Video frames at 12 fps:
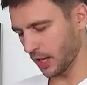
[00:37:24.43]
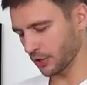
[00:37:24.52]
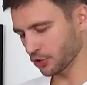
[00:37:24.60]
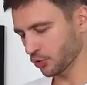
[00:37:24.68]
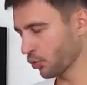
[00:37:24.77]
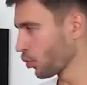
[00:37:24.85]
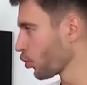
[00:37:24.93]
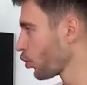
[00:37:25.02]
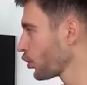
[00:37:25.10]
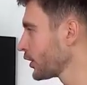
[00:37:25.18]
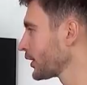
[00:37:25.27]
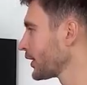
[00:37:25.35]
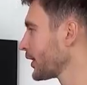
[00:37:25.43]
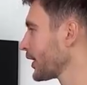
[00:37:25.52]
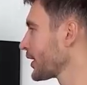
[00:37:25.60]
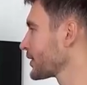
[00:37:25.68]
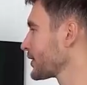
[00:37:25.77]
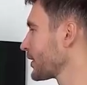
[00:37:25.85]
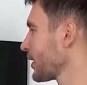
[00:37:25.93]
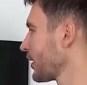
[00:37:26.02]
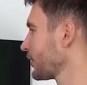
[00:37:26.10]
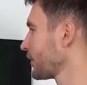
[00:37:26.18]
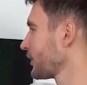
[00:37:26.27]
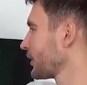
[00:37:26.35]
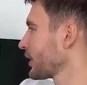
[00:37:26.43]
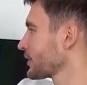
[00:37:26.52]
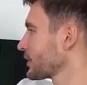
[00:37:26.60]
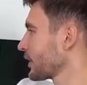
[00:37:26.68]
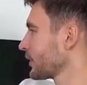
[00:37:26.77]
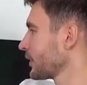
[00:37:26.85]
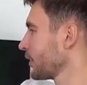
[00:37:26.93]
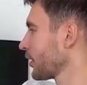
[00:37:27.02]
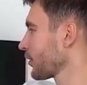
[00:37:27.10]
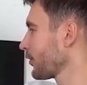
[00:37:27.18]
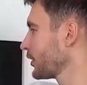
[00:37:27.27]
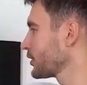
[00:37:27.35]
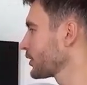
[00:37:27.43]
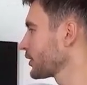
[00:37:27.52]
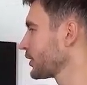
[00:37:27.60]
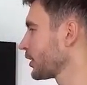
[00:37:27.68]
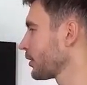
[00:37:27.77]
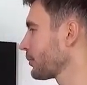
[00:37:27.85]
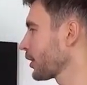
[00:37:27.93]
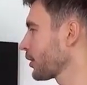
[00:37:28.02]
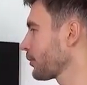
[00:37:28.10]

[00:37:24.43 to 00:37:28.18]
and then goes back to the occiput. Do you see where it